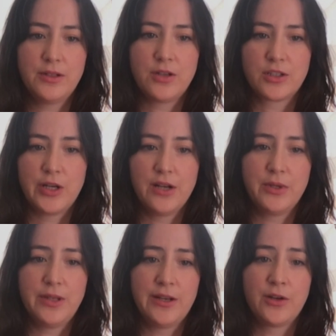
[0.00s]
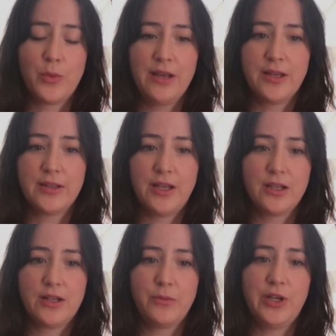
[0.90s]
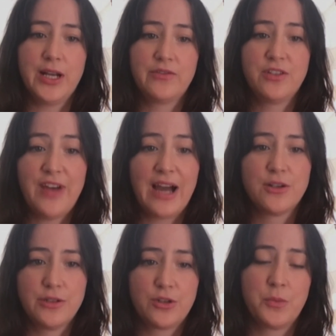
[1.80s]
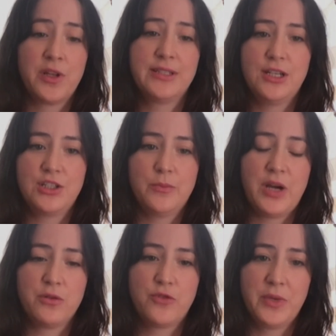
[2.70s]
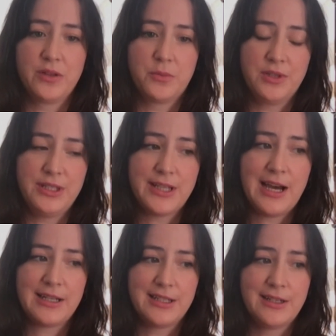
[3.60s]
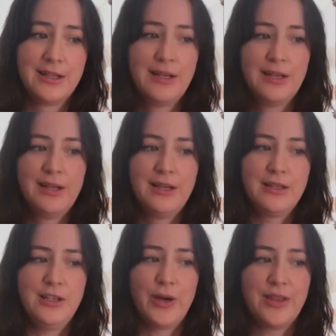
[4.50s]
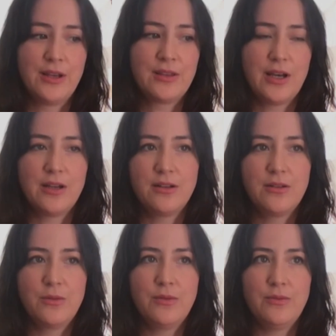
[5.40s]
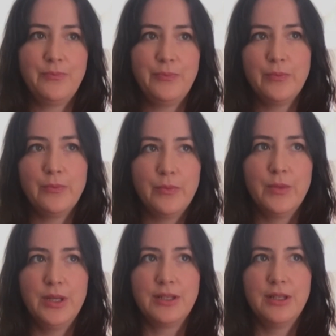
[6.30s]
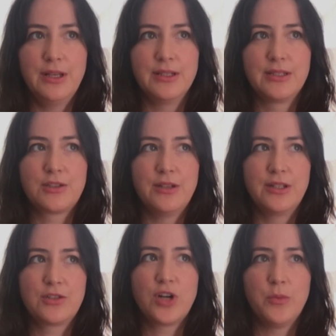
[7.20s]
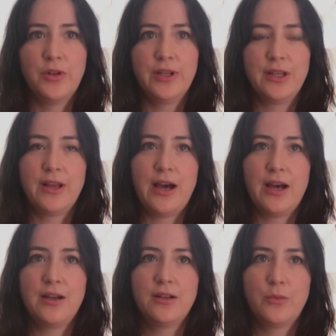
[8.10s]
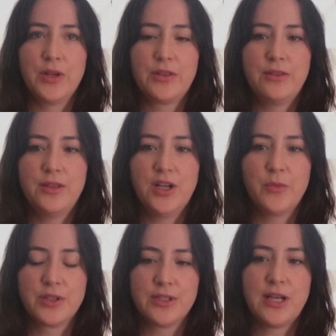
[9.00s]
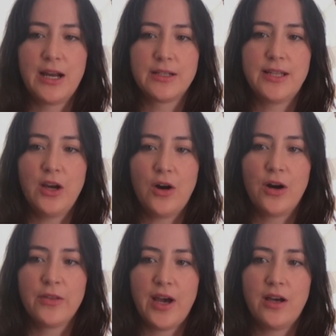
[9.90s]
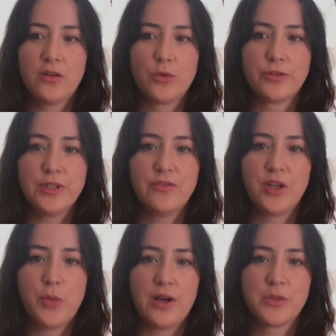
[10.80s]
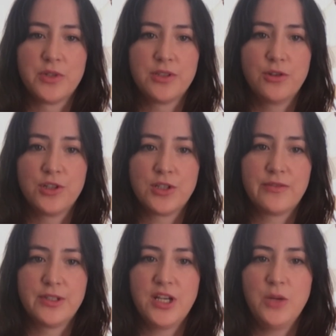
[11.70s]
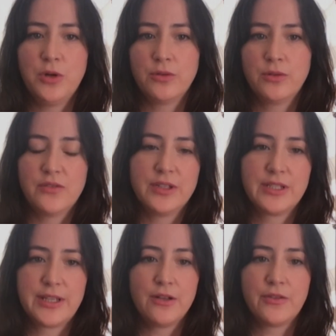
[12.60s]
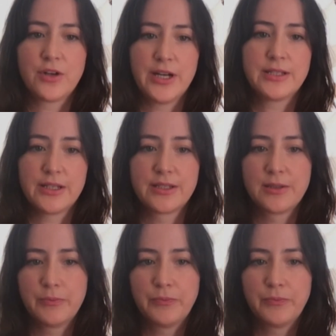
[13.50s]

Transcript: Dr. Henry laid out a way that we could have de facto decriminalization by reforming the Police Act. And, I think that it's troubling that with the numbers as high as they are, that we're leaving possible solutions off the table given the scale of the crisis.